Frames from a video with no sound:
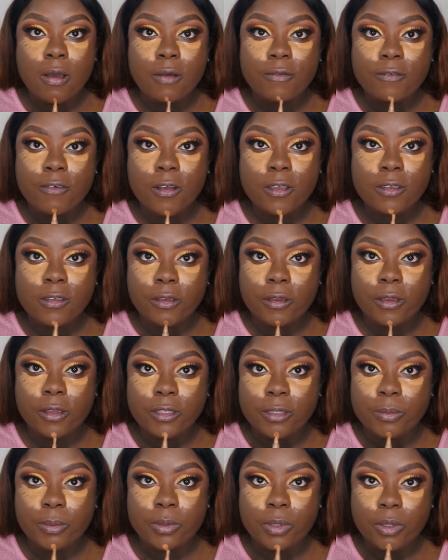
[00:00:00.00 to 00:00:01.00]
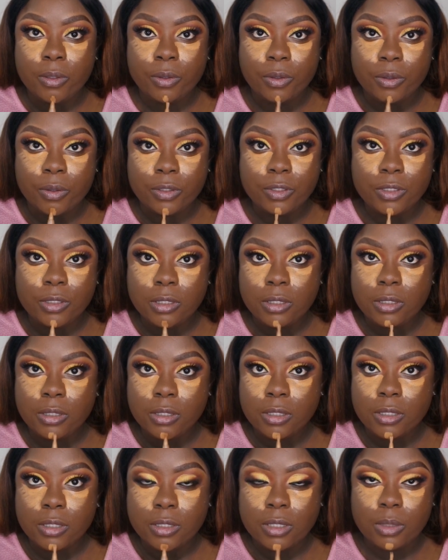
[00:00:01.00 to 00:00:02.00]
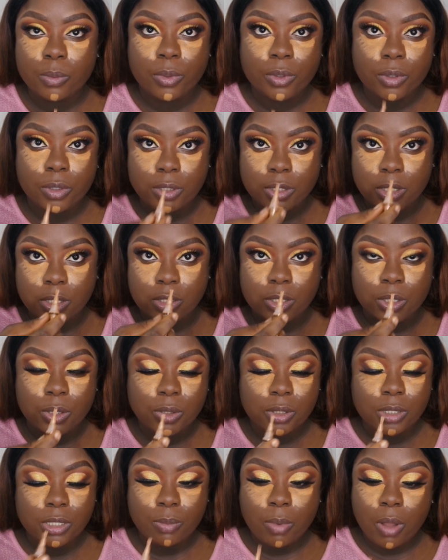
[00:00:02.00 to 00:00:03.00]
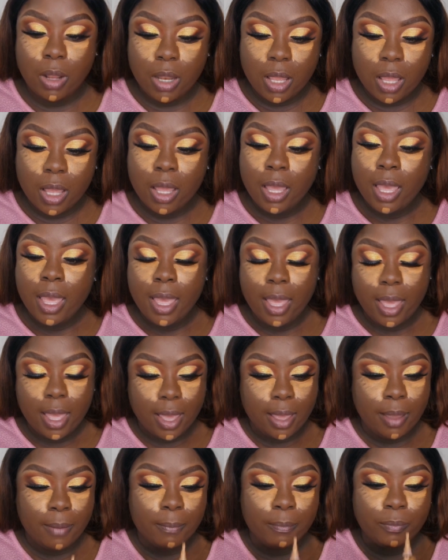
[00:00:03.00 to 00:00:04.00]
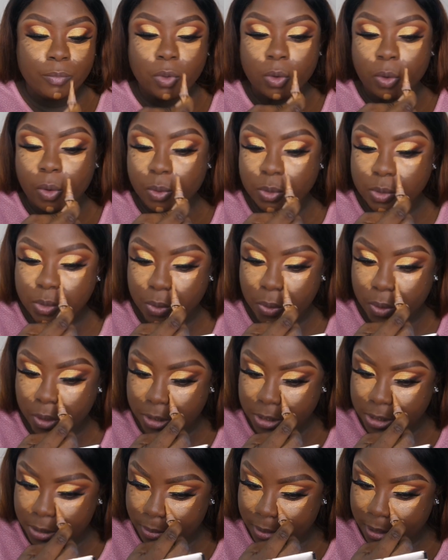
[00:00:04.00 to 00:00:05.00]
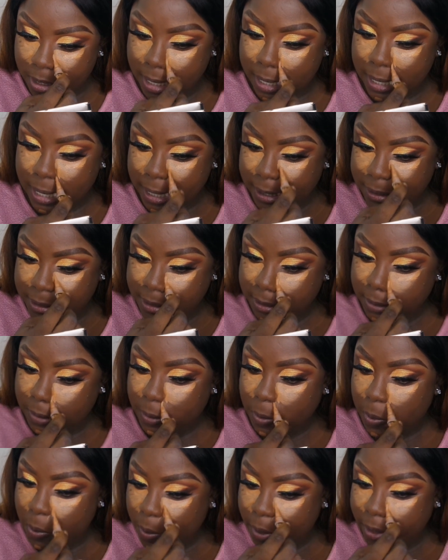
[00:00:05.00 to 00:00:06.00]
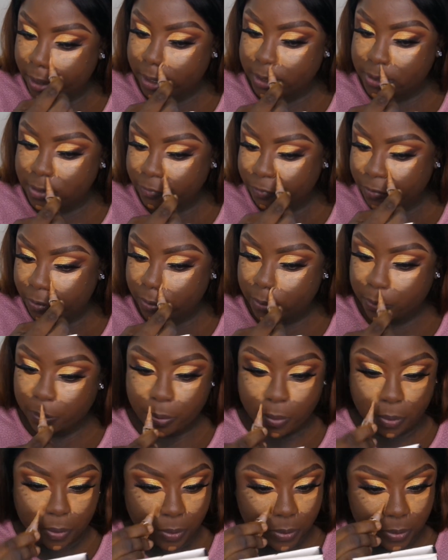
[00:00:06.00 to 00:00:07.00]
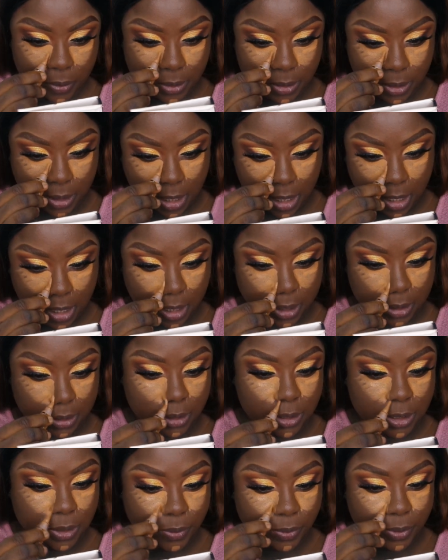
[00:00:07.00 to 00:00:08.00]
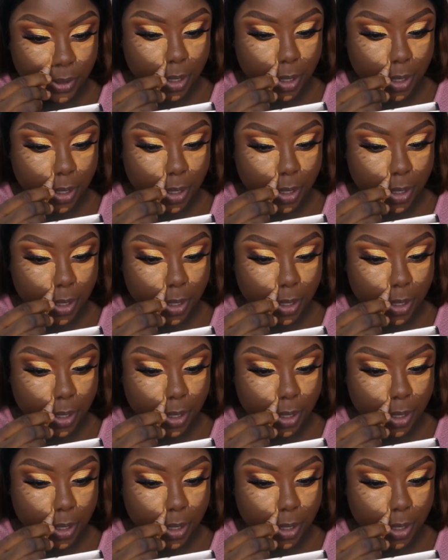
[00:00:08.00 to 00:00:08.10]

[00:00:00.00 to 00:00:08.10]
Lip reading: Of course, you're going to be doing on your chin because you want your chin to look smaller. You're also going to be highlighting the corners of your nose. This